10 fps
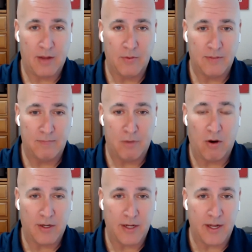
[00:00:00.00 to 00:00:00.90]
I was
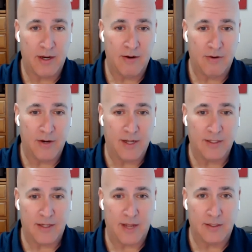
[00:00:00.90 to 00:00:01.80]
parked in
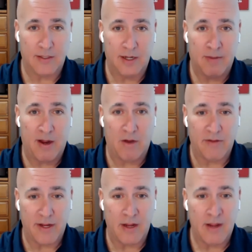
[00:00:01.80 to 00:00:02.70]
Odessa, Texas, in my
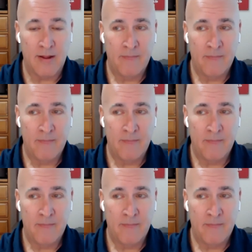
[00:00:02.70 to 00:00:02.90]
R V,